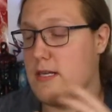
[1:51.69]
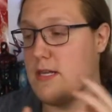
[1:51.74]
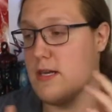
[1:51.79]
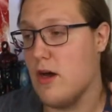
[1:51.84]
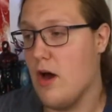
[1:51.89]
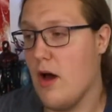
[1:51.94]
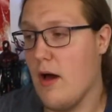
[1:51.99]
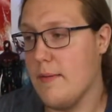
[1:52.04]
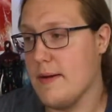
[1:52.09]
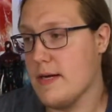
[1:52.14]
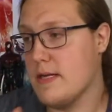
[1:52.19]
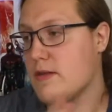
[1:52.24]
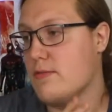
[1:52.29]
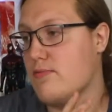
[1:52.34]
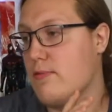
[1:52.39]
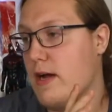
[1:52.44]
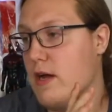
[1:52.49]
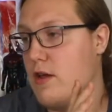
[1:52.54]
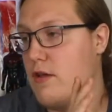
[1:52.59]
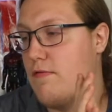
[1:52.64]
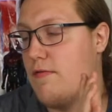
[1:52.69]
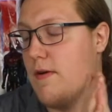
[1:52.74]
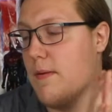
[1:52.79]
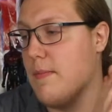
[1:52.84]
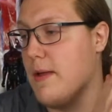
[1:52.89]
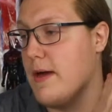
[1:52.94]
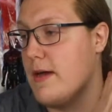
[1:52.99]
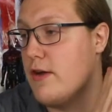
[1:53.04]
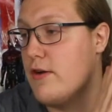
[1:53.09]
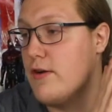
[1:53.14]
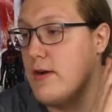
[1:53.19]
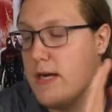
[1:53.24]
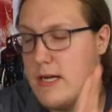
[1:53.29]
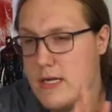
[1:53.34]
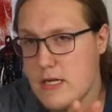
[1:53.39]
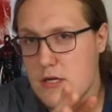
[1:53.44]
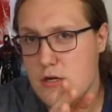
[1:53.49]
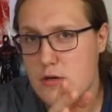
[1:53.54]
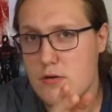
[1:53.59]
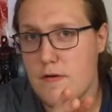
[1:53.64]
The comics range from like your
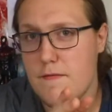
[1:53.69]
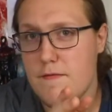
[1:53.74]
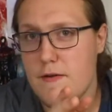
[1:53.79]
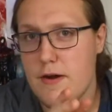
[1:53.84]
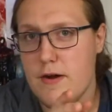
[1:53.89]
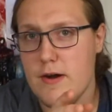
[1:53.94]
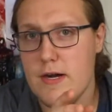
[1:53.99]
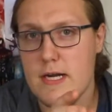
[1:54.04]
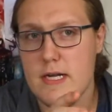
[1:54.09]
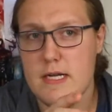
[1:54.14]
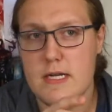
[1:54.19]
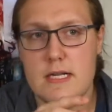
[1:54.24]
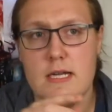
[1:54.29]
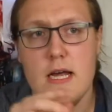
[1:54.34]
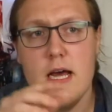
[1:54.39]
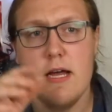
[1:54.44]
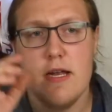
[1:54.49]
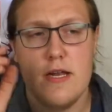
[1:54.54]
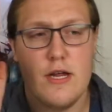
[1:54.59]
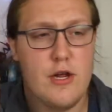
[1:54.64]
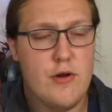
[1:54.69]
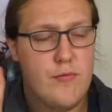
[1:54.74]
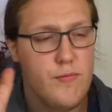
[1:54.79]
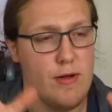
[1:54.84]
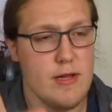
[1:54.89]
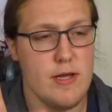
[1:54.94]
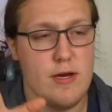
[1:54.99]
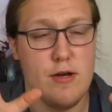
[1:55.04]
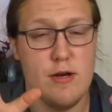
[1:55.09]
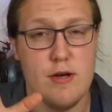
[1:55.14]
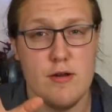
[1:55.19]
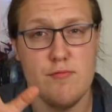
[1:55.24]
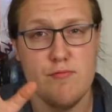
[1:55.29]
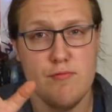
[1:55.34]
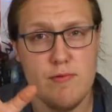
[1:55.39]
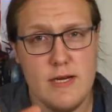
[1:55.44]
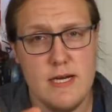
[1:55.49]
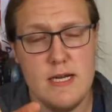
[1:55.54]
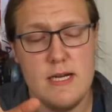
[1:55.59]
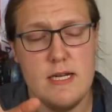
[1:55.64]
in-store variants to your really good
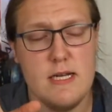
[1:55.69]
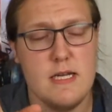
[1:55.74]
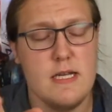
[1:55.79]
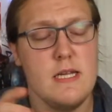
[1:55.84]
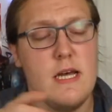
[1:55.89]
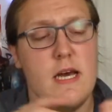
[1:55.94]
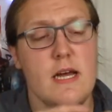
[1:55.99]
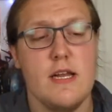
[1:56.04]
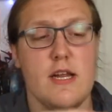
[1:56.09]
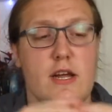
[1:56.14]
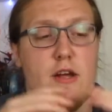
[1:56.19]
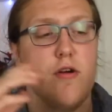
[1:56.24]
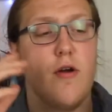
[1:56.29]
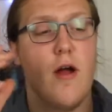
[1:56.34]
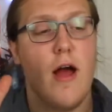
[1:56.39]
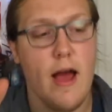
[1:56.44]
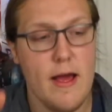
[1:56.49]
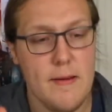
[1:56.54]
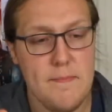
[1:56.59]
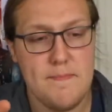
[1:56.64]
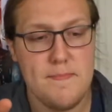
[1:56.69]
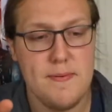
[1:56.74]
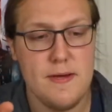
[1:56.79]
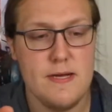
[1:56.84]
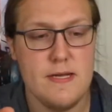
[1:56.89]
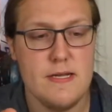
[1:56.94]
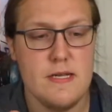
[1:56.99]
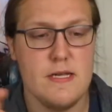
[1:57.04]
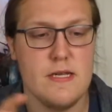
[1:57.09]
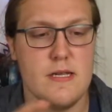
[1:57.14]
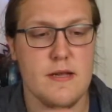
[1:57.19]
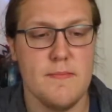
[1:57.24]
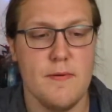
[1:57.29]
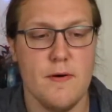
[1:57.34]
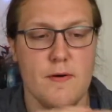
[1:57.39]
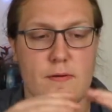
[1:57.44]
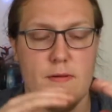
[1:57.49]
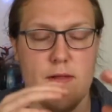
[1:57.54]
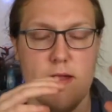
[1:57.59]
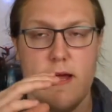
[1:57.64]
reads to your hype beasts
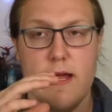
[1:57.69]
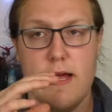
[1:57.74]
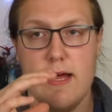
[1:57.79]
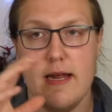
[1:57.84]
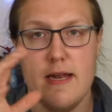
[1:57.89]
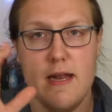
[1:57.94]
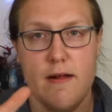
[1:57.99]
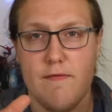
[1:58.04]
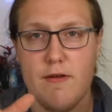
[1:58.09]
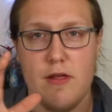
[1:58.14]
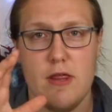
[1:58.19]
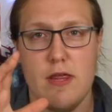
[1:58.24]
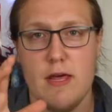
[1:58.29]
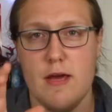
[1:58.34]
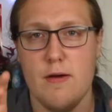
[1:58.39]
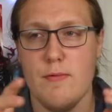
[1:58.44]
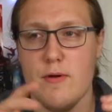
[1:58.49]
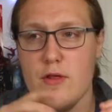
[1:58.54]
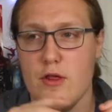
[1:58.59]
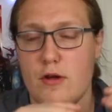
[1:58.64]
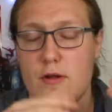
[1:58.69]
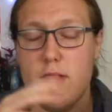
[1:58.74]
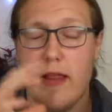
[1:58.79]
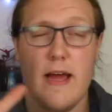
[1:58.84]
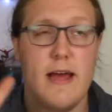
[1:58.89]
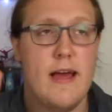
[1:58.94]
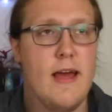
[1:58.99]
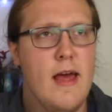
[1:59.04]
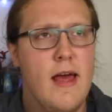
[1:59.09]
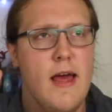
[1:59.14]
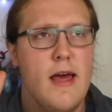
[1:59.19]
and everything, which are like